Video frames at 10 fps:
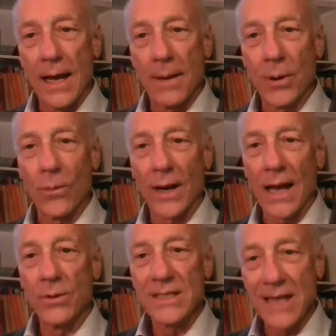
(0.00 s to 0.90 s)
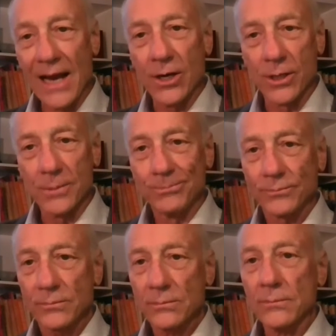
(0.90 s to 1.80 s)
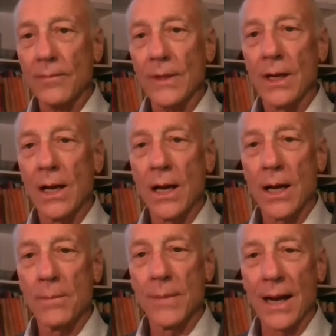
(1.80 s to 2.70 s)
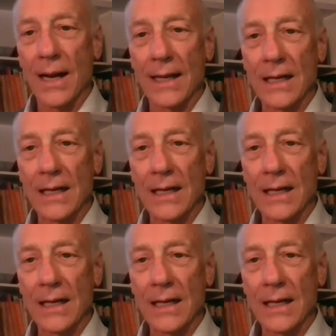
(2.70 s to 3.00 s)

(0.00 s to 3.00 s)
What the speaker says: But when I retired, I